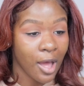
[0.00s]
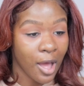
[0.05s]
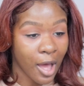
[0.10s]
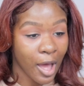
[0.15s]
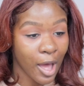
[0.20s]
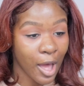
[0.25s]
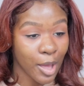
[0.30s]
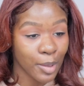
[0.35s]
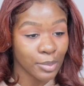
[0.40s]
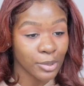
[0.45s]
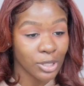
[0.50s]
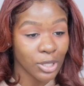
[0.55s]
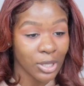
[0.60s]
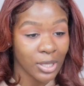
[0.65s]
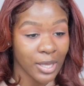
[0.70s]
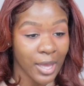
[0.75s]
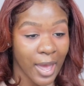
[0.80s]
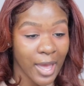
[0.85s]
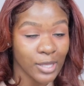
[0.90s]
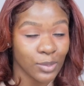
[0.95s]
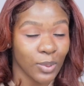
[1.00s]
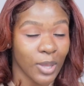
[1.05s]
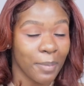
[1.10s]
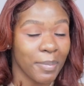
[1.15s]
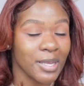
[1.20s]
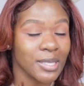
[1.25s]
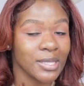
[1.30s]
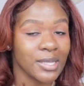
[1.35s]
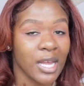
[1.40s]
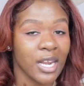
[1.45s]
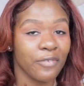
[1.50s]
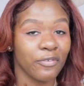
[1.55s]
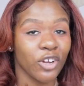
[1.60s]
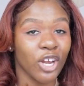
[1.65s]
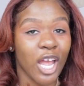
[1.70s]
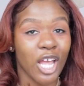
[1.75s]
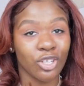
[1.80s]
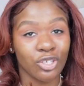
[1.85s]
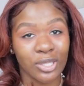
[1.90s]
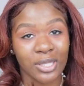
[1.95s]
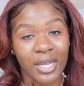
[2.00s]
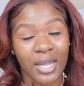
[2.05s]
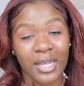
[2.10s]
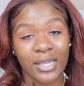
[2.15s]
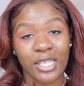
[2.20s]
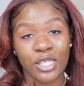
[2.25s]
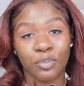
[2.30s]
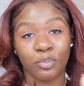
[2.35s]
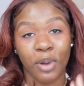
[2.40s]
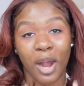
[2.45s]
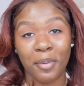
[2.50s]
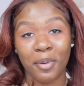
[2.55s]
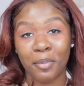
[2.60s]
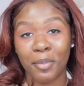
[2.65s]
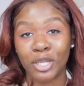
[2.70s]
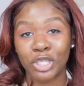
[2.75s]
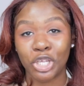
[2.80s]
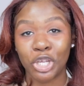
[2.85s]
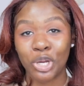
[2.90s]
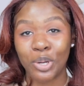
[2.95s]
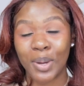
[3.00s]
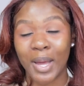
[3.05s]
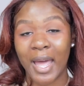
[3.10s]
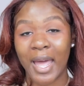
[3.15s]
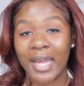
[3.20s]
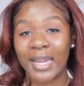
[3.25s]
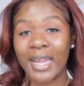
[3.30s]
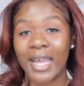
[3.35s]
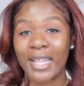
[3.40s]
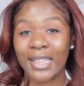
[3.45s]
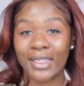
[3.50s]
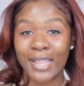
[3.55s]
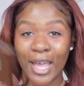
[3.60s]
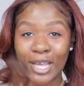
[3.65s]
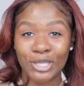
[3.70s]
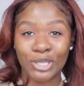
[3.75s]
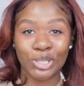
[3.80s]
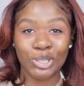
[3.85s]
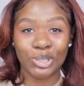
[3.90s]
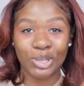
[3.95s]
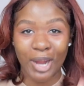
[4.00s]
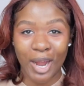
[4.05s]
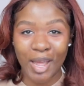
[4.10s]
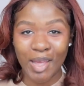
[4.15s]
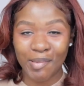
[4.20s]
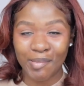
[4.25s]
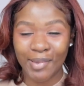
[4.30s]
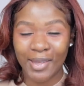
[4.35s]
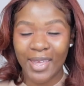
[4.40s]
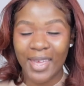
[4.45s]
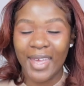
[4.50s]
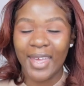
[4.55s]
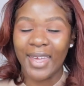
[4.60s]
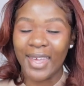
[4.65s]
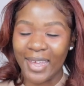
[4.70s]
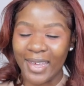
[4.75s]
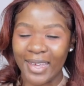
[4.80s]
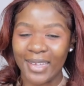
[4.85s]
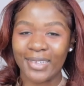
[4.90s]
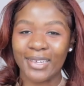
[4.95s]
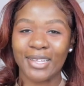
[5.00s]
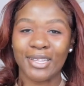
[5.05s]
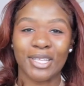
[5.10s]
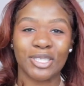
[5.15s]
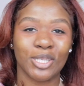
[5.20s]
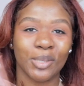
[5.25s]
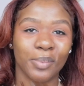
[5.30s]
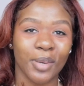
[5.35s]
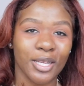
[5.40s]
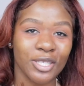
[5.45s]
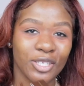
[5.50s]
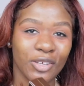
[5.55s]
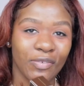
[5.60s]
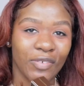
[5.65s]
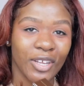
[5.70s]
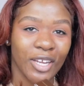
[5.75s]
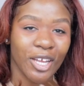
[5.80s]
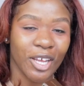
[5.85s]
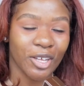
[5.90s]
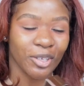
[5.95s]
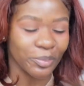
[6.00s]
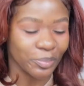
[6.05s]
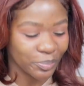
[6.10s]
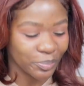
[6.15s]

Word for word: Um, so yes, with that being said, if you're interested in this primer, make sure you go ahead and like, subscribe, and let's jump right into the video.